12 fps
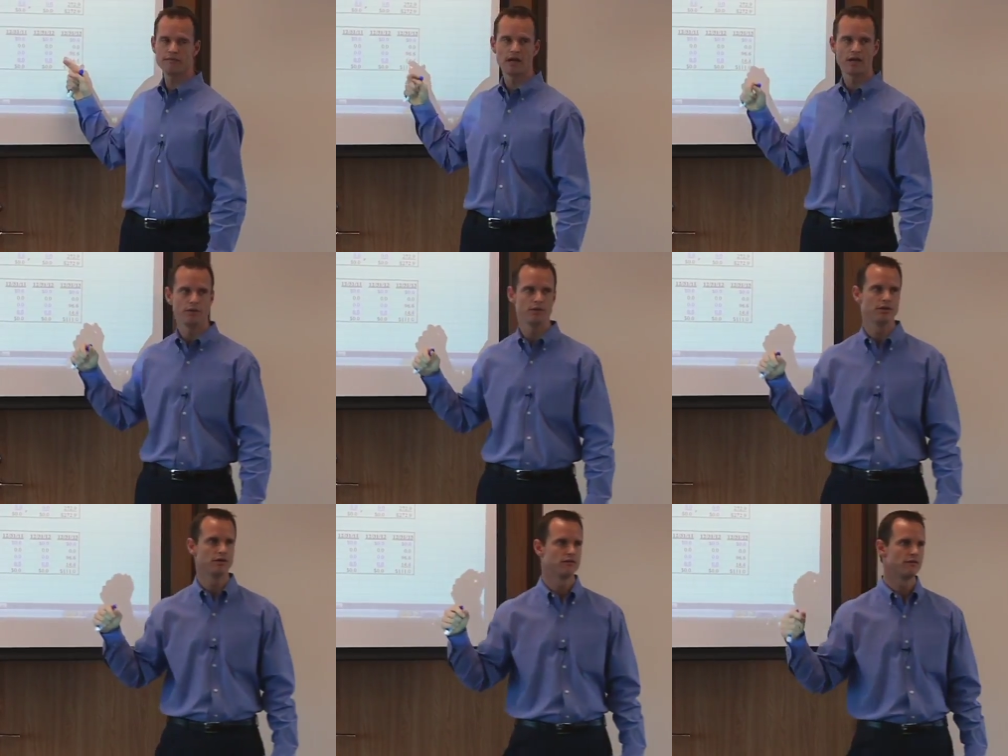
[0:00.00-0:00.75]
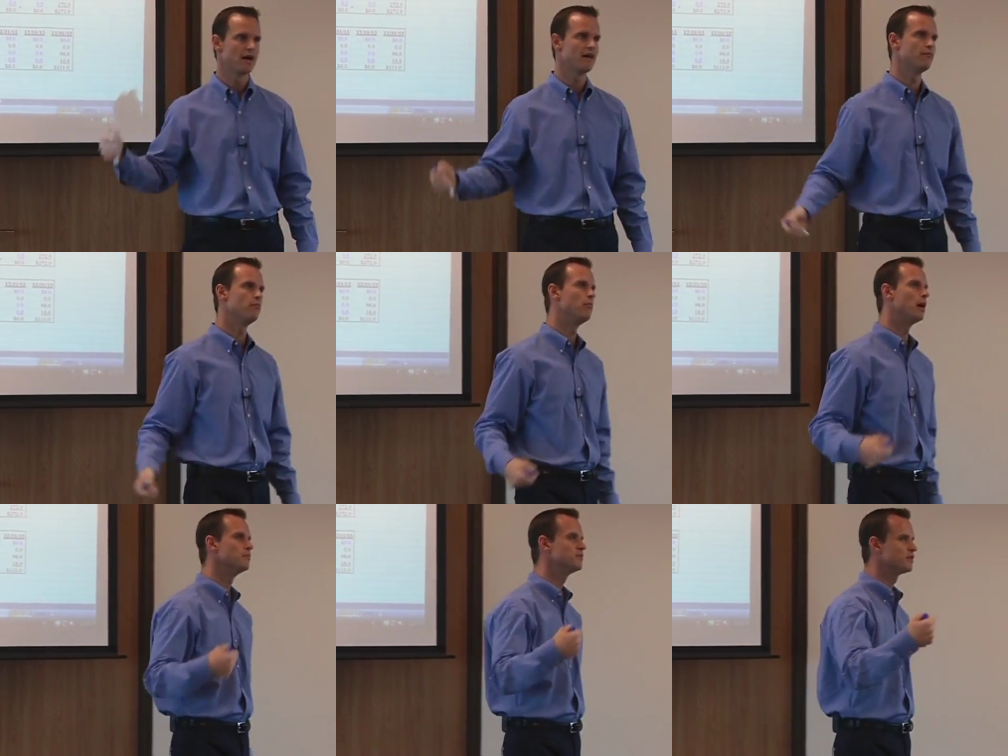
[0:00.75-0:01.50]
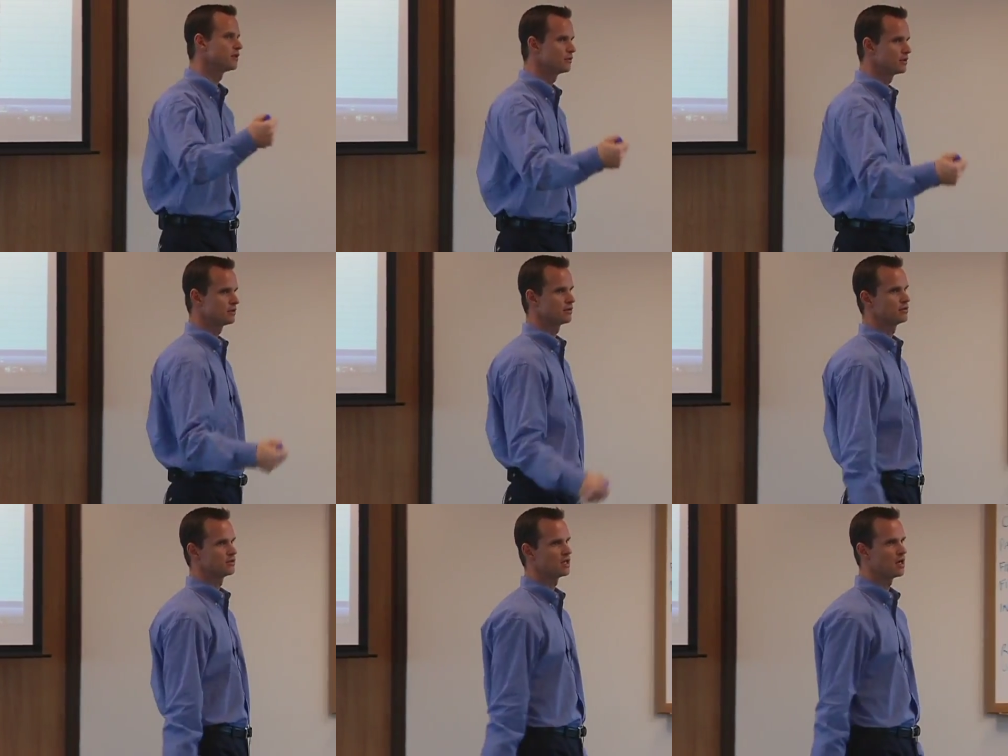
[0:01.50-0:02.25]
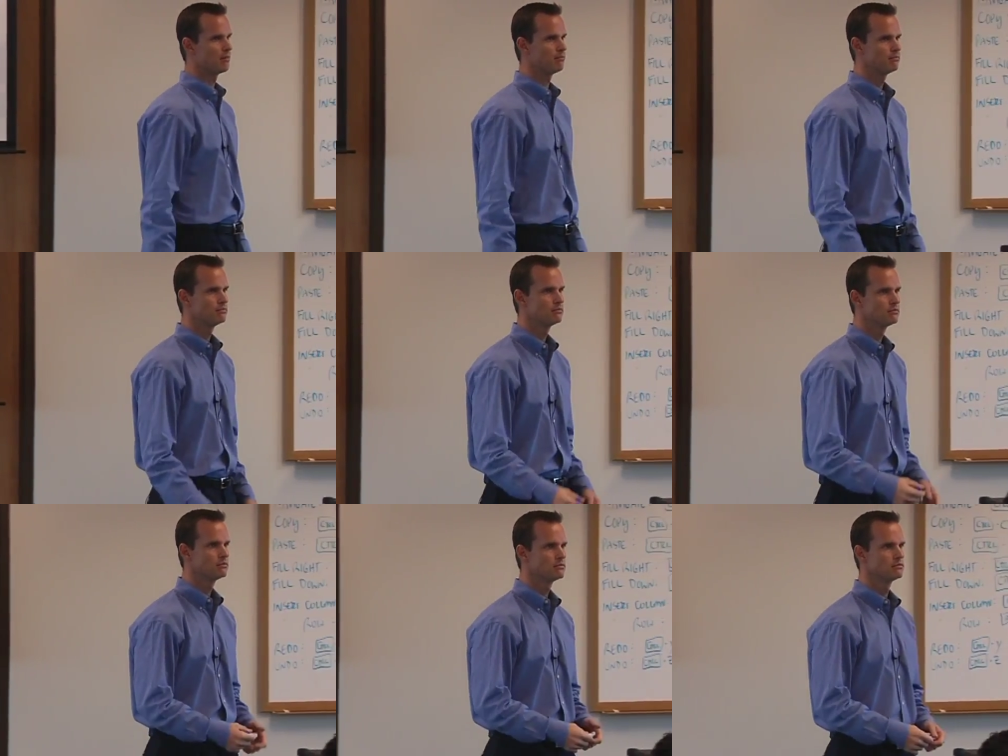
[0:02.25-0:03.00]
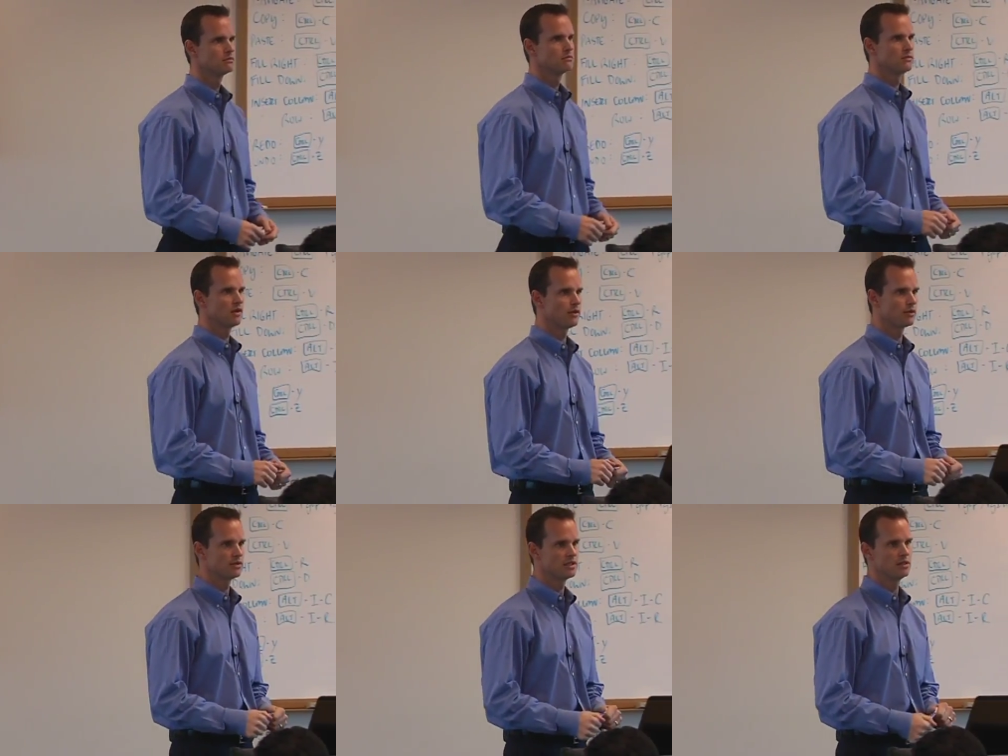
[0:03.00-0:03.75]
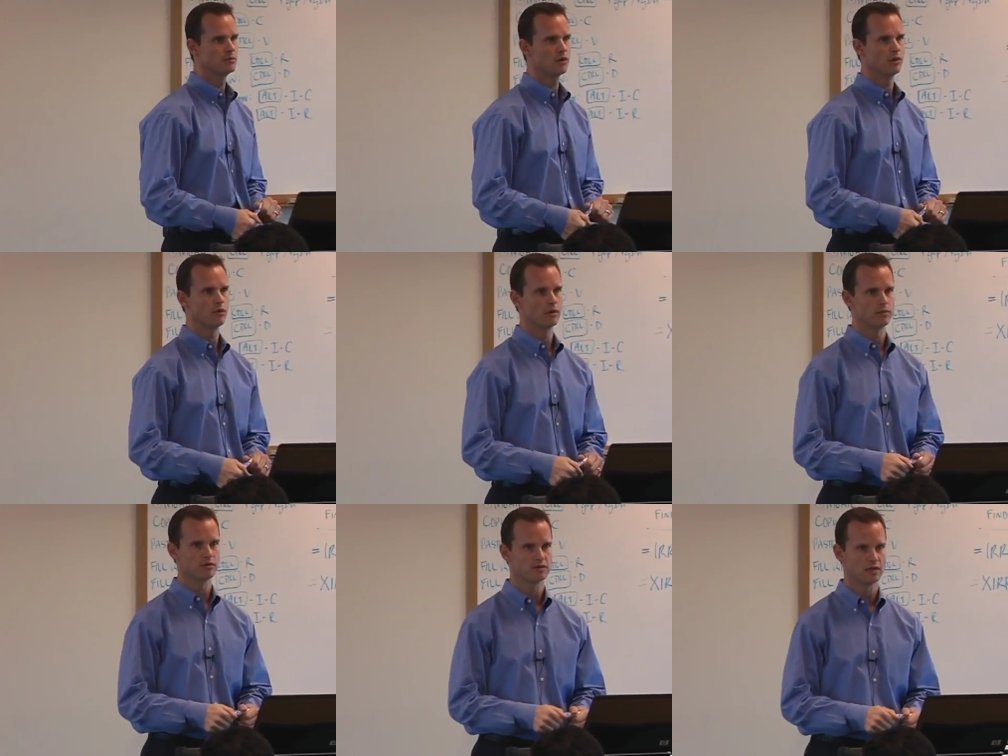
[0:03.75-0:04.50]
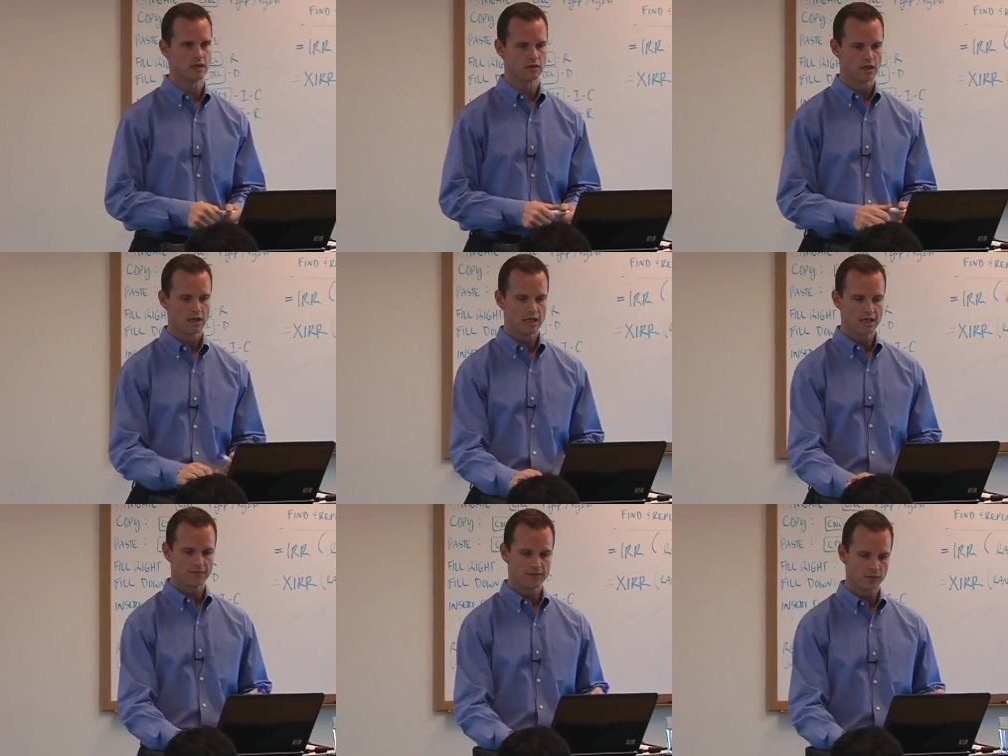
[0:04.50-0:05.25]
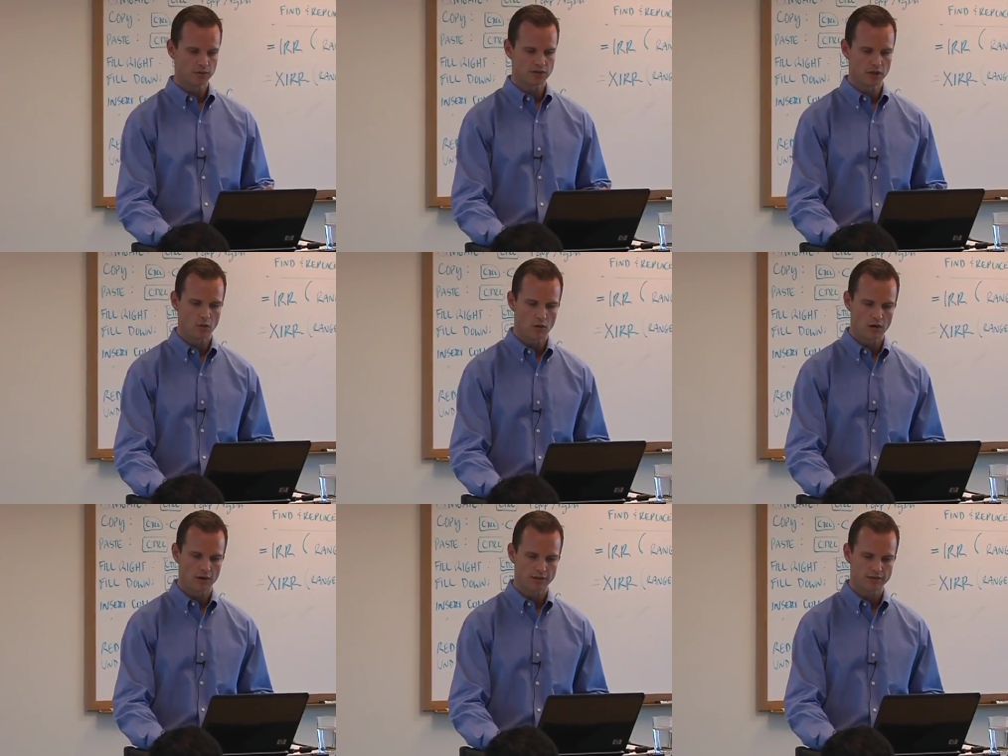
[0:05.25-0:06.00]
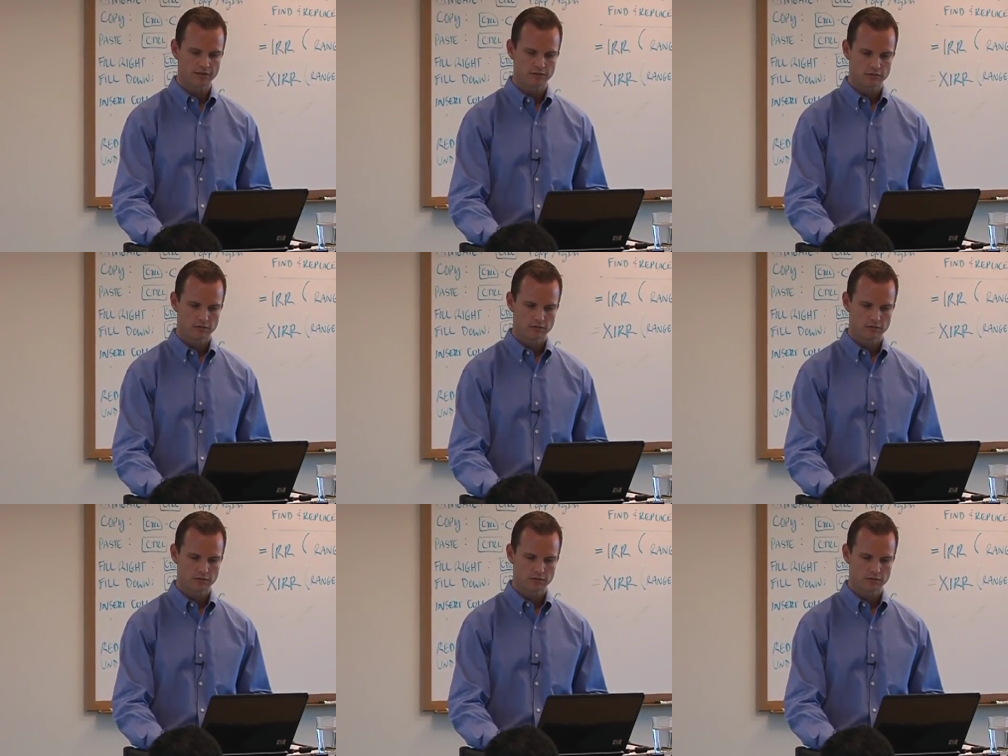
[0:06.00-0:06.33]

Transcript: value in year five bumps their returns up to 13.1%. If there was no warrant,